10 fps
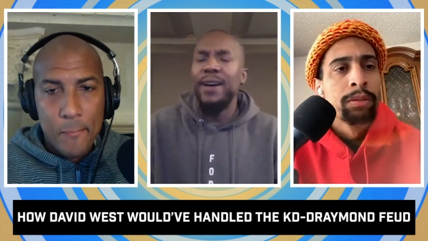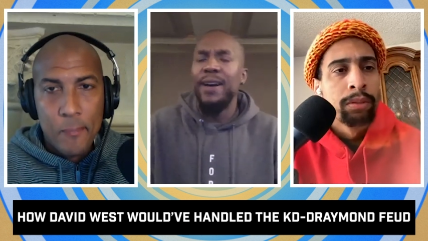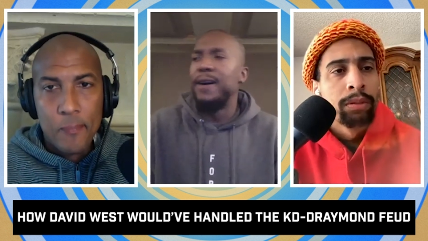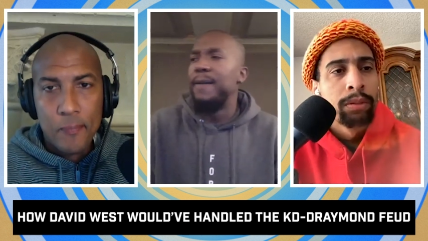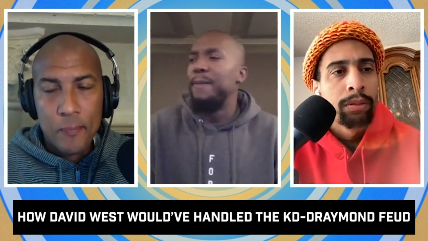
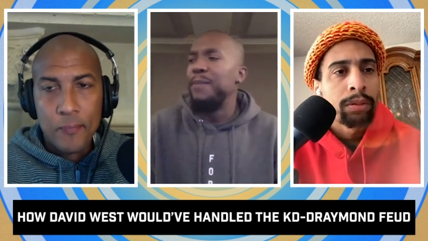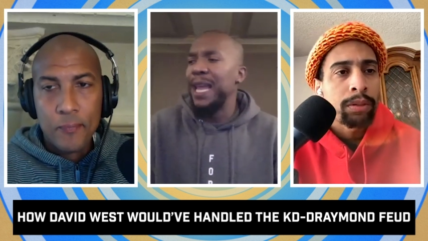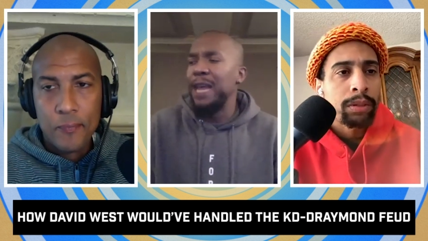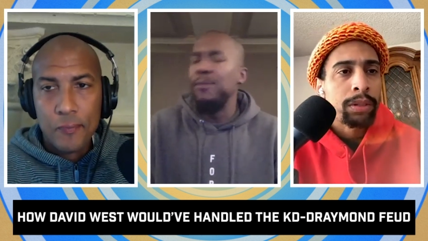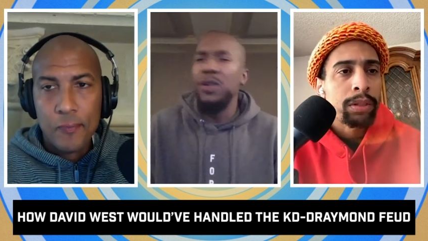Speaker 1: um,
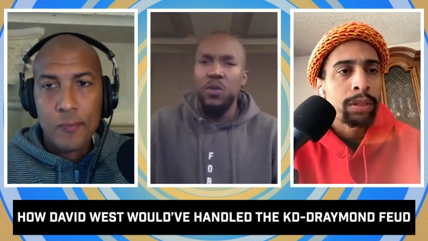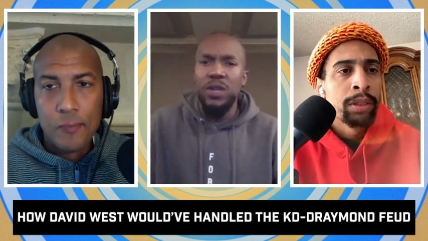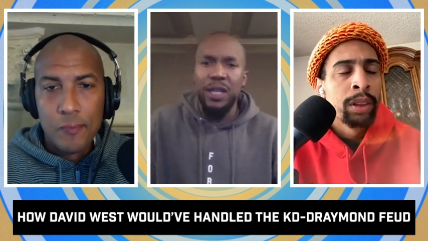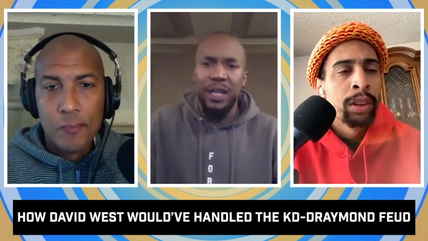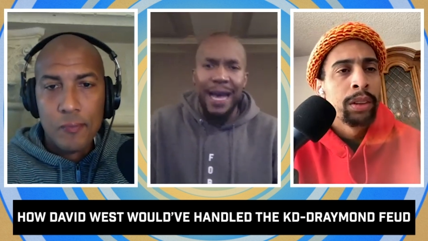and had been
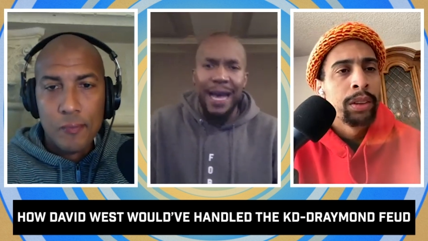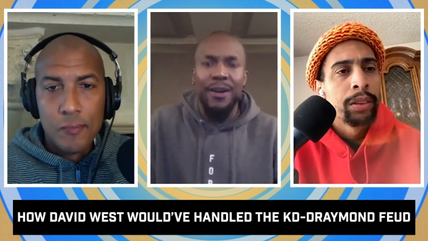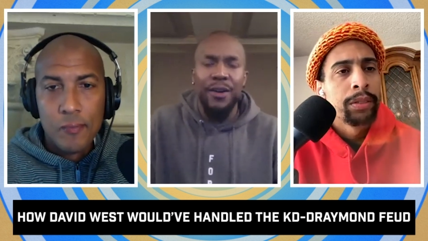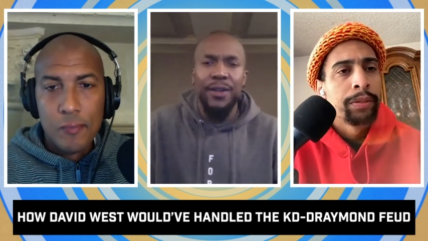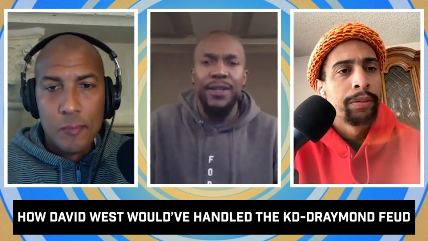doing it a lot
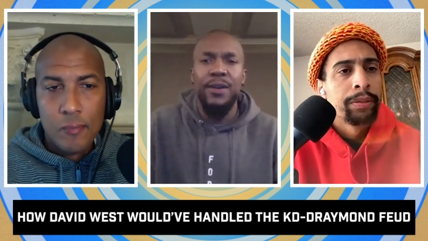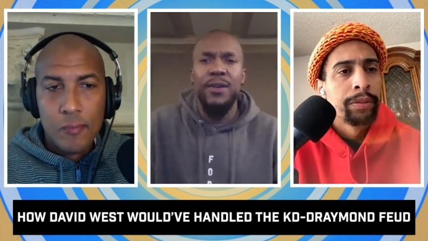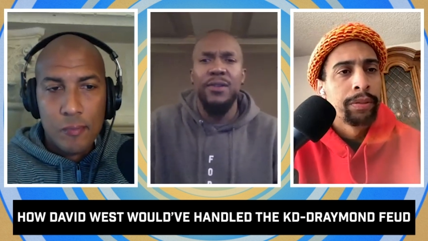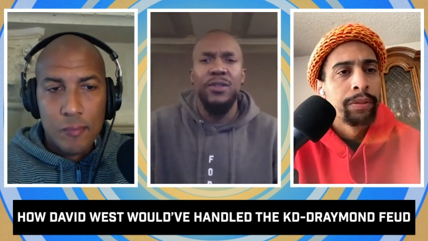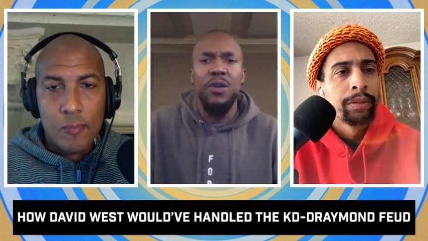early
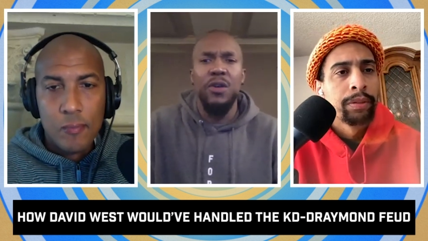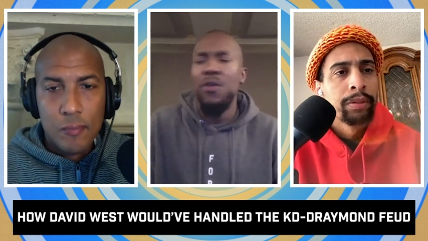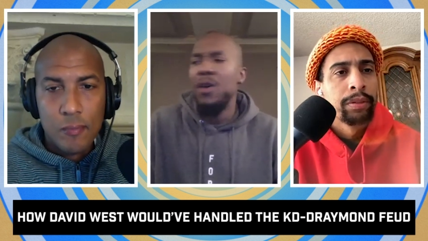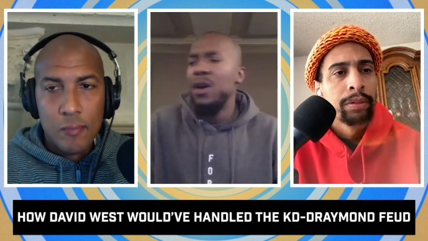on. So,